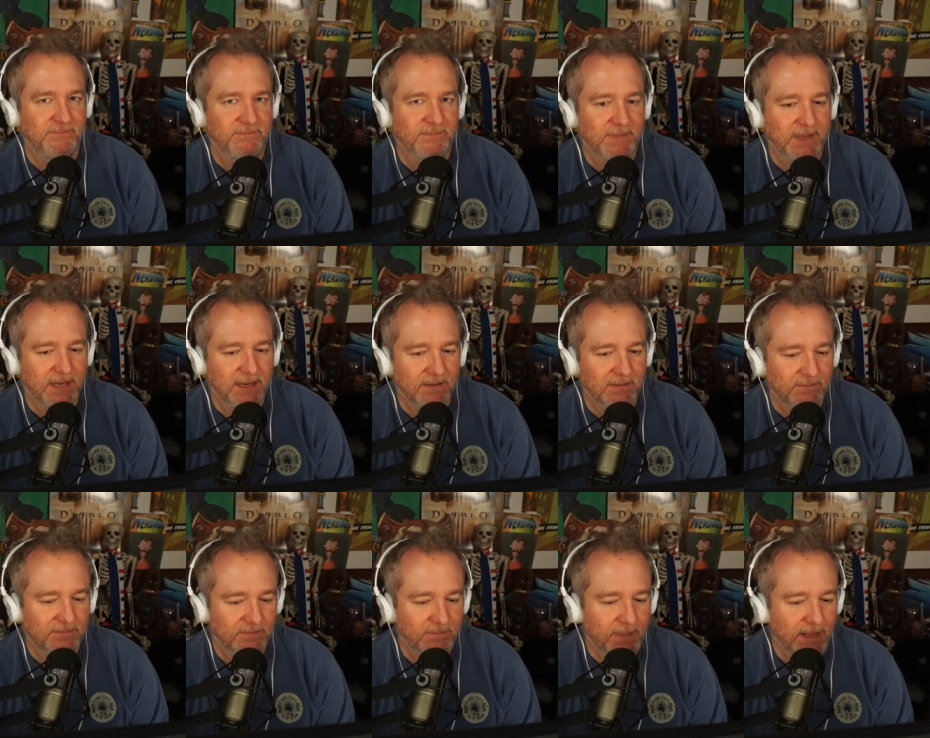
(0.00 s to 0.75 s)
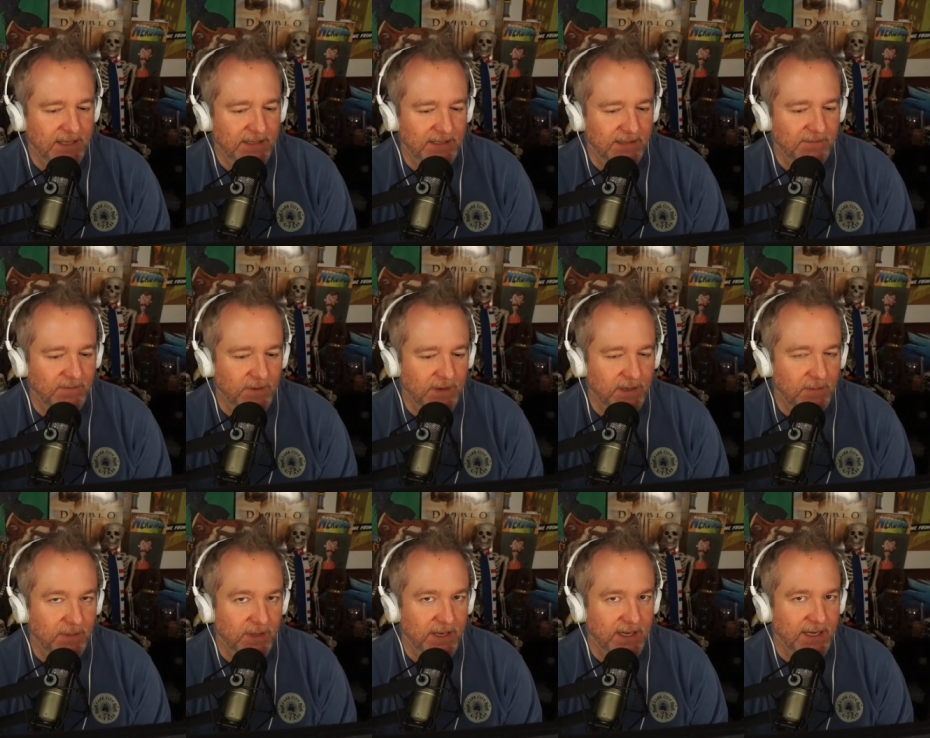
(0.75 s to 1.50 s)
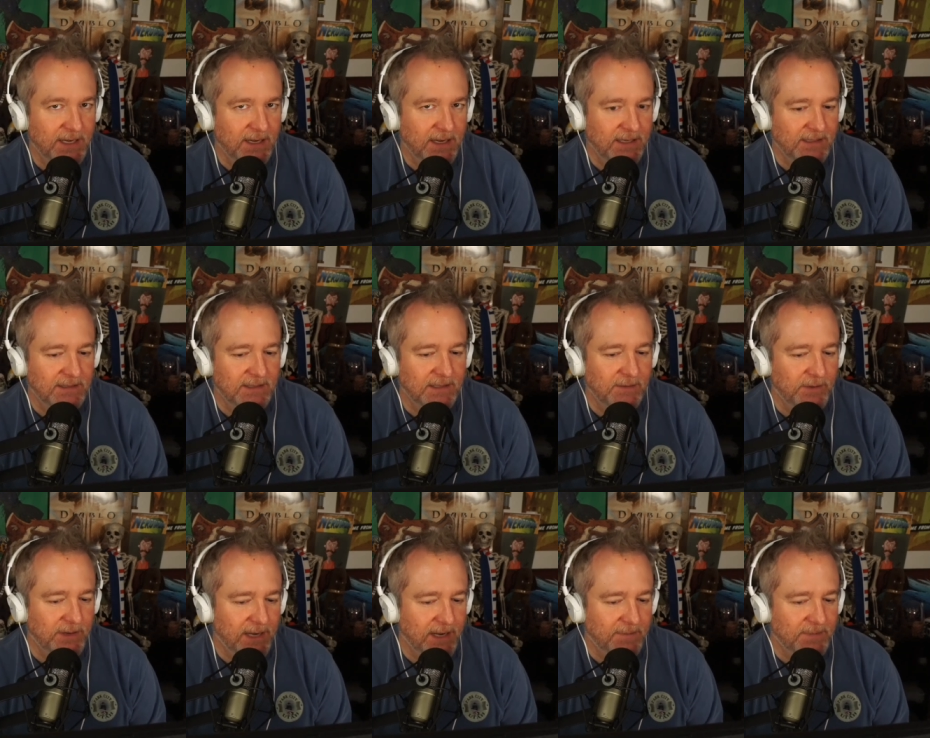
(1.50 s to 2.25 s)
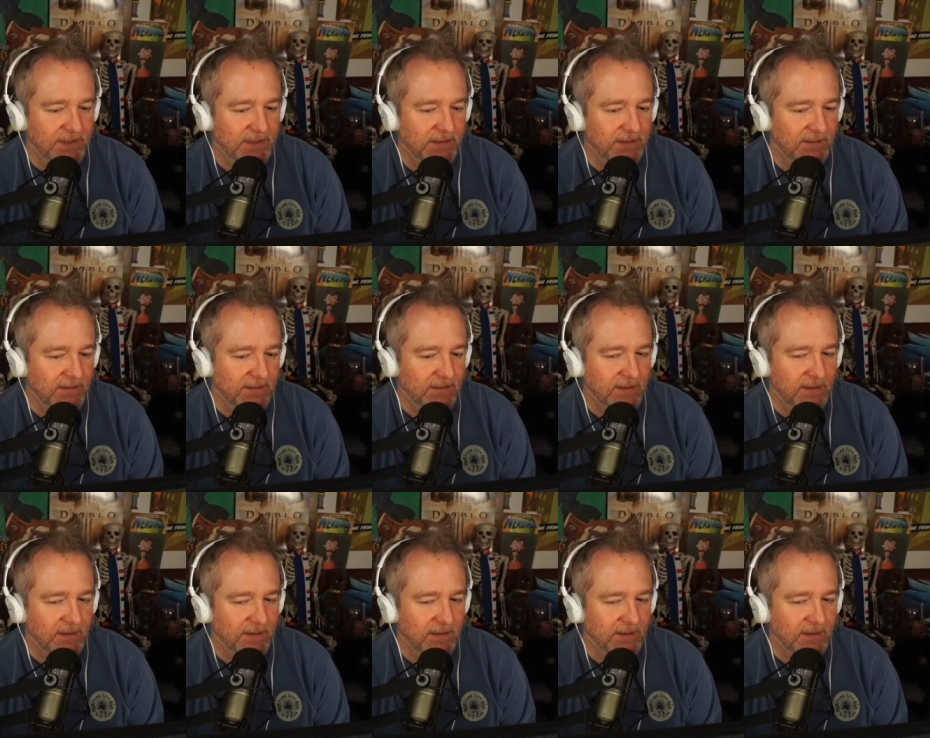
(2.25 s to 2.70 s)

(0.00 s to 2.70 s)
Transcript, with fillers: you know, basic free to play tonight and see what happens.